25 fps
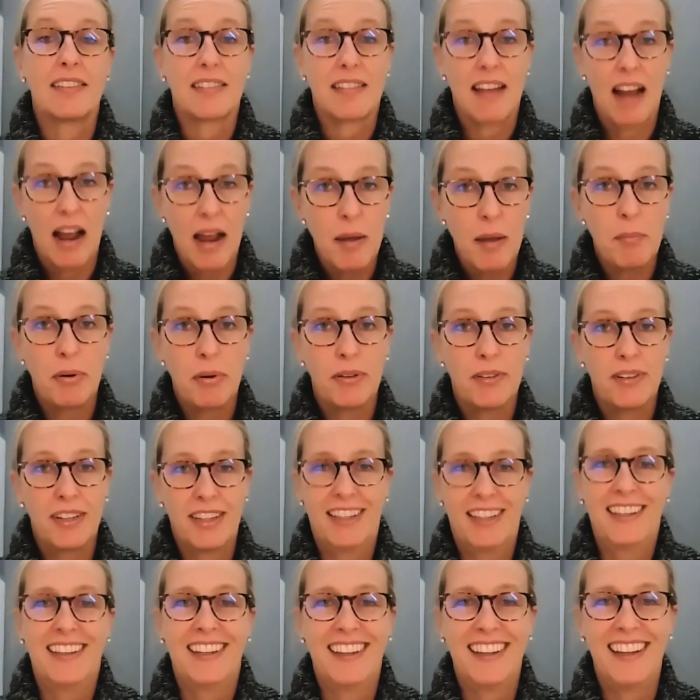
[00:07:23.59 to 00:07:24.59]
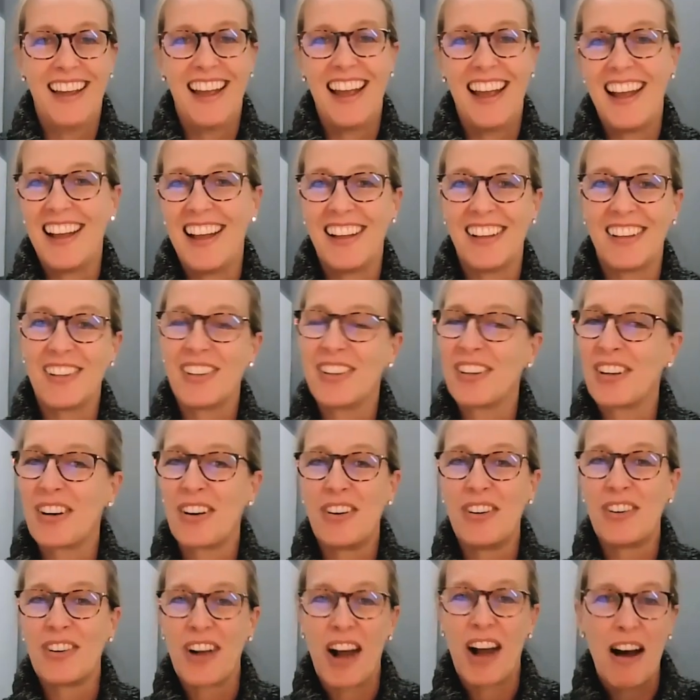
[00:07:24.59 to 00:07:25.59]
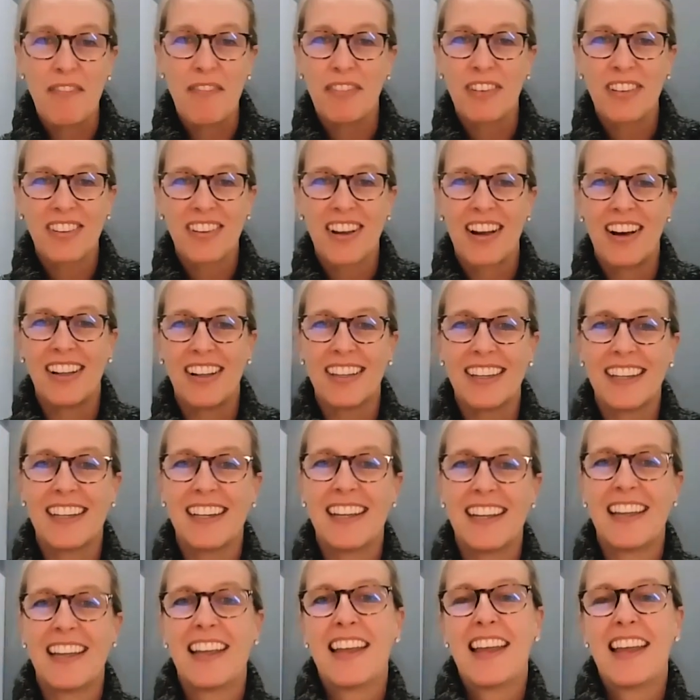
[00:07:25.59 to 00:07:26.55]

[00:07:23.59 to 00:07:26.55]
Skype and good old conference calling.